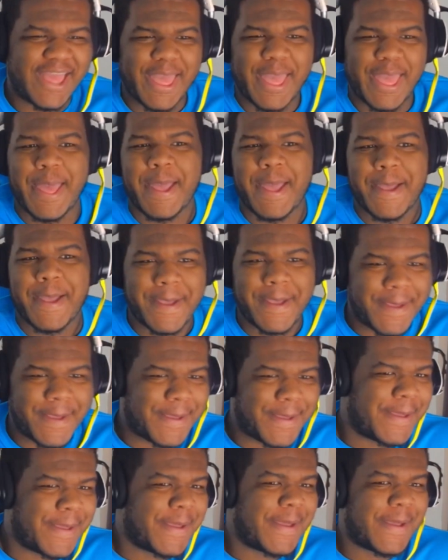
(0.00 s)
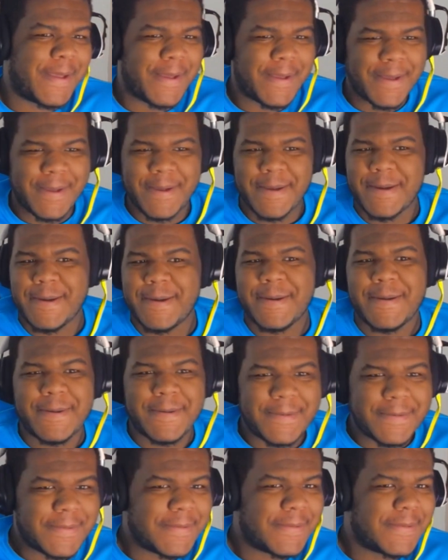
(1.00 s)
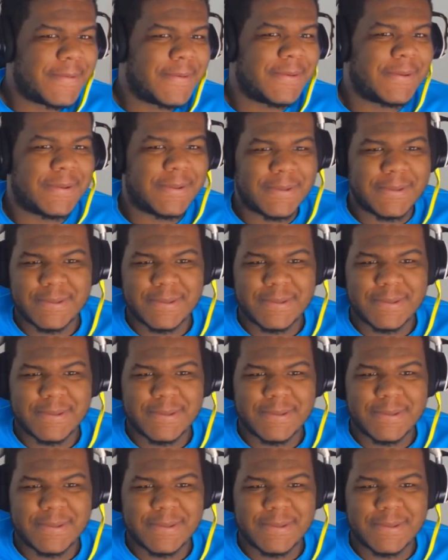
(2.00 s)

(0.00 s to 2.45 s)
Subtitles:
(no one is talking)